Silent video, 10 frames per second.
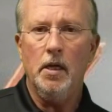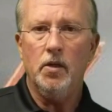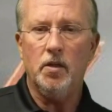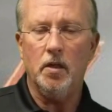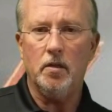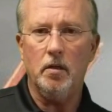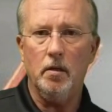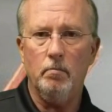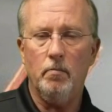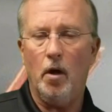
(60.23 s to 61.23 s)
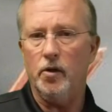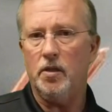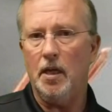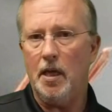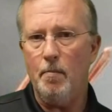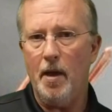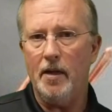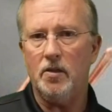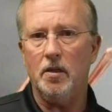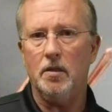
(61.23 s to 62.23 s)
system, our sticky
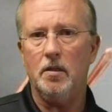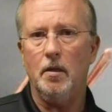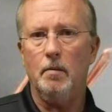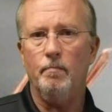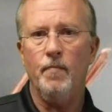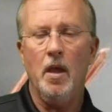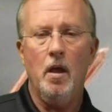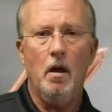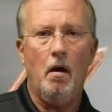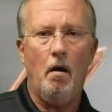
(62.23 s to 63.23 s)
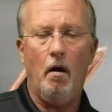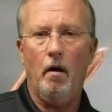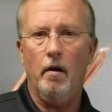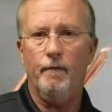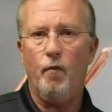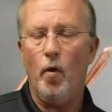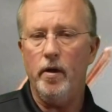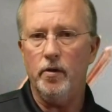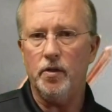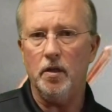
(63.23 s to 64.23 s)
mat system, our
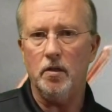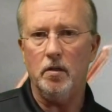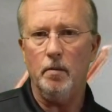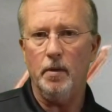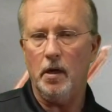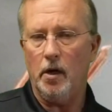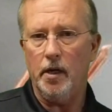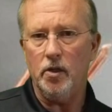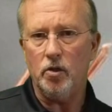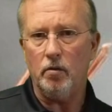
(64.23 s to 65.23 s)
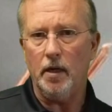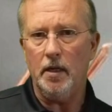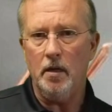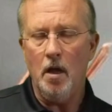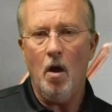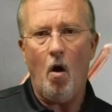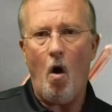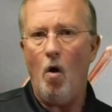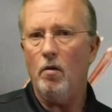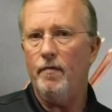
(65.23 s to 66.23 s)
foil system, and our InScreed,
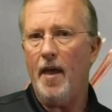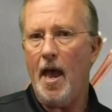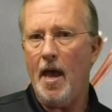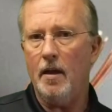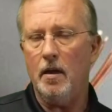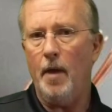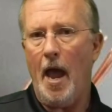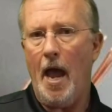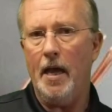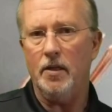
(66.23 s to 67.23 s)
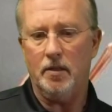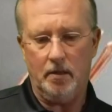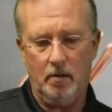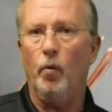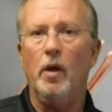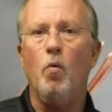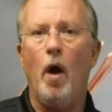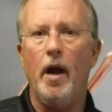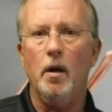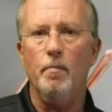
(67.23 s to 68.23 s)
all of that has
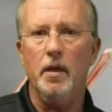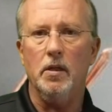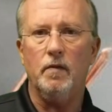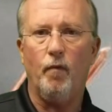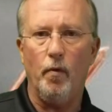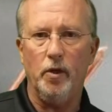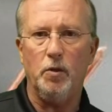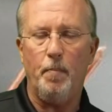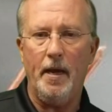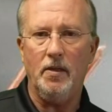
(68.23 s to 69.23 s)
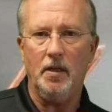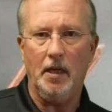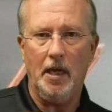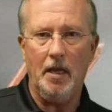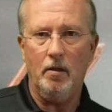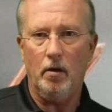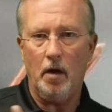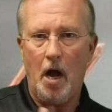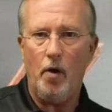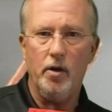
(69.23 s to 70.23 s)
requirements for the spacing, either
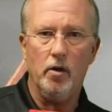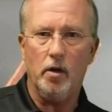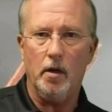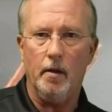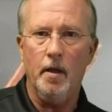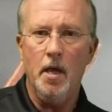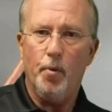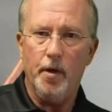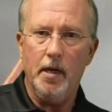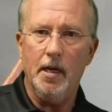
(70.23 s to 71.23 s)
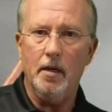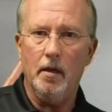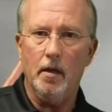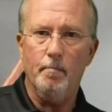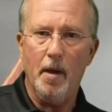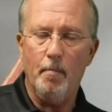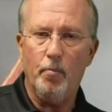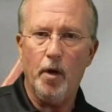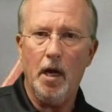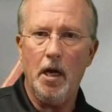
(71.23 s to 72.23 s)
how you're going to put it in the
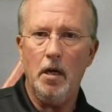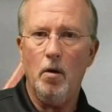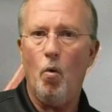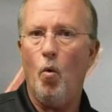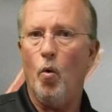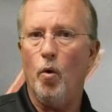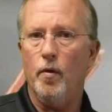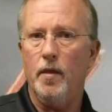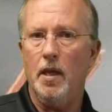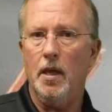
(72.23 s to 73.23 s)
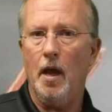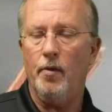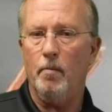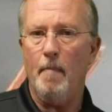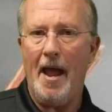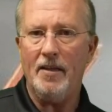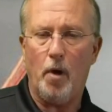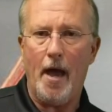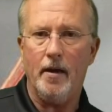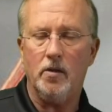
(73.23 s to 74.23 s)
membrane or the other mat
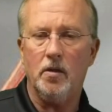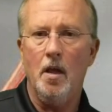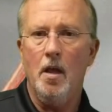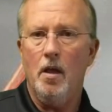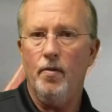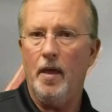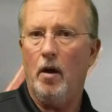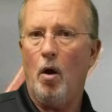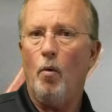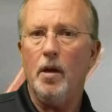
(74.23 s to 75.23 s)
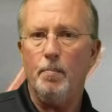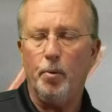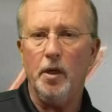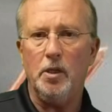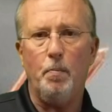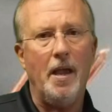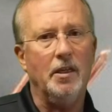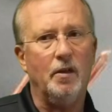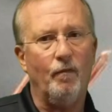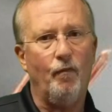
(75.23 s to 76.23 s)
products that are already
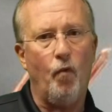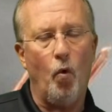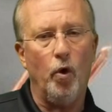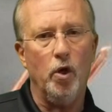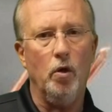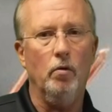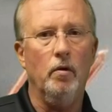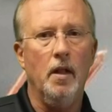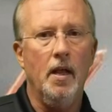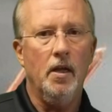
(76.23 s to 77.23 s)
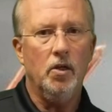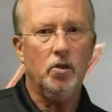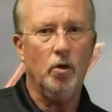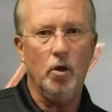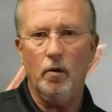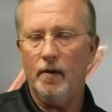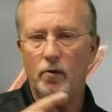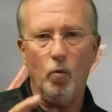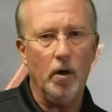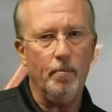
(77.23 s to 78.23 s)
pre-spaced for you. So you don't have
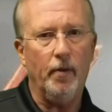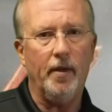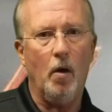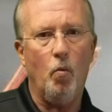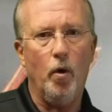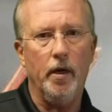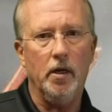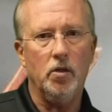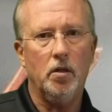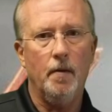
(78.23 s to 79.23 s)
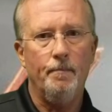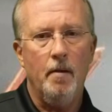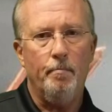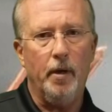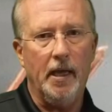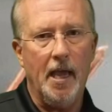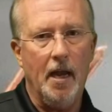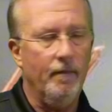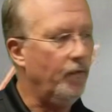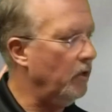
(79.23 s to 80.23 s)
to worry about that 1 inch. But
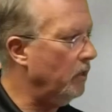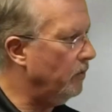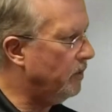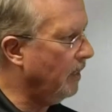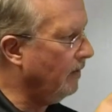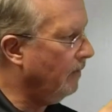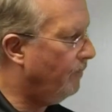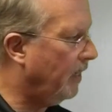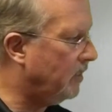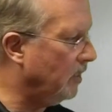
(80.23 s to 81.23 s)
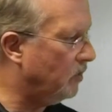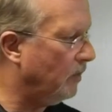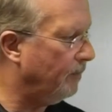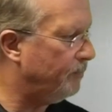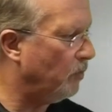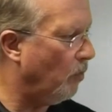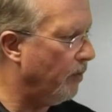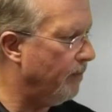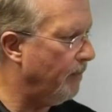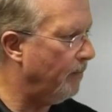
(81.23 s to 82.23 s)
again, if you're using fixing strips or
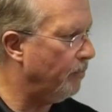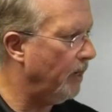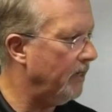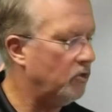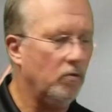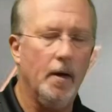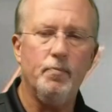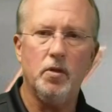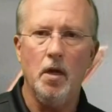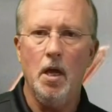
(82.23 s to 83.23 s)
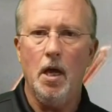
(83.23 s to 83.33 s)
the membrane strips,